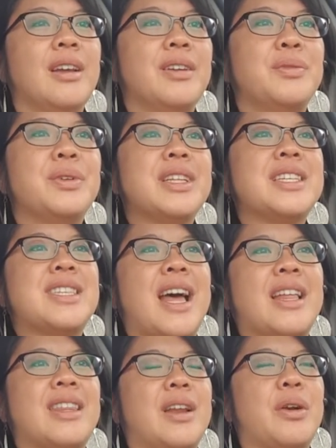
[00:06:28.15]
really
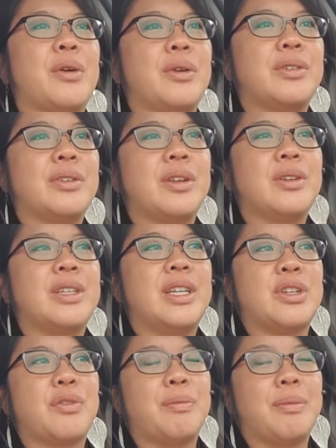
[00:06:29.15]
sad that her
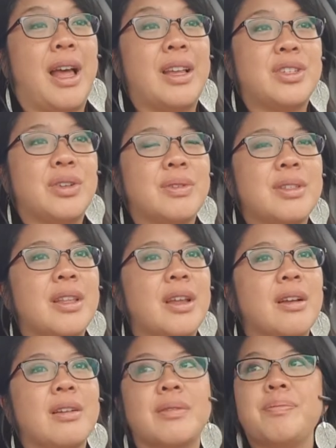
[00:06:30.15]
teacher from last year wasn't
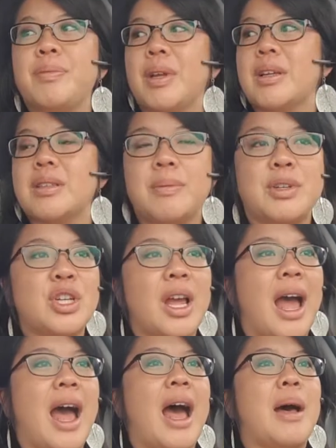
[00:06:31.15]
there, because I mean she
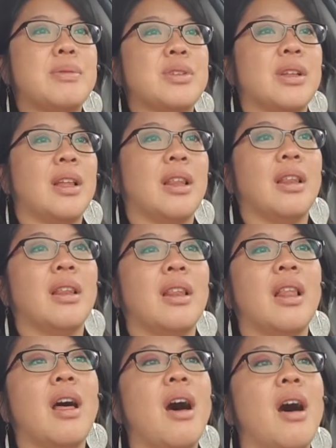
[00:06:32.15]
absolutely
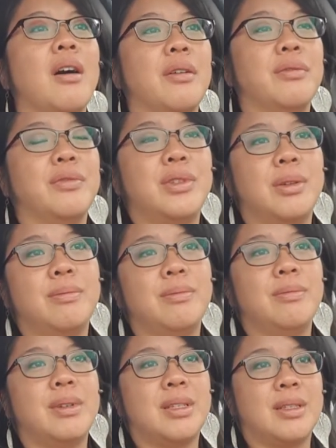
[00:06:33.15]
loved
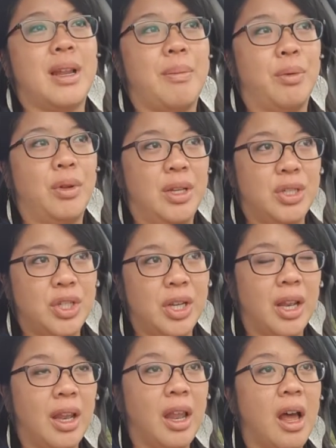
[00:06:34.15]
Mrs. Temple and she
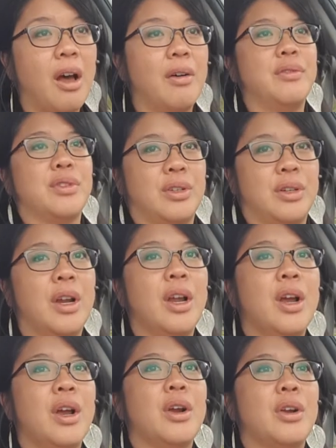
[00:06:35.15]
loved
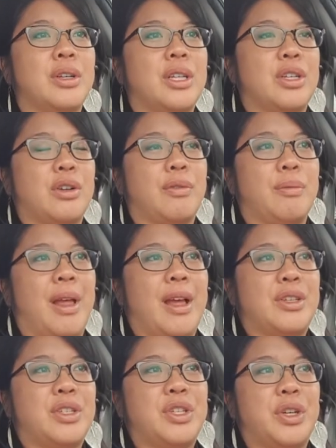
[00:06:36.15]
her teacher from
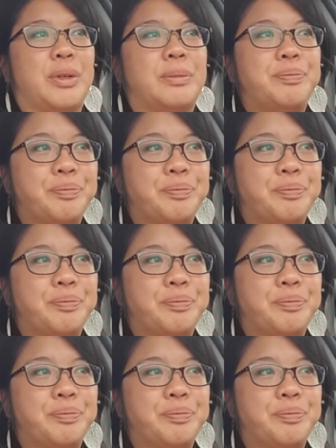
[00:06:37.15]
last year.